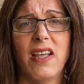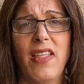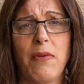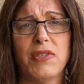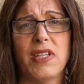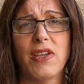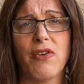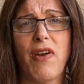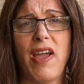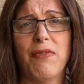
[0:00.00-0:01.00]
and that was in the
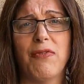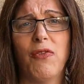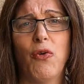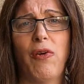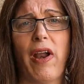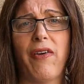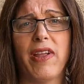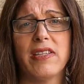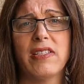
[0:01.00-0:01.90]
ground floor area,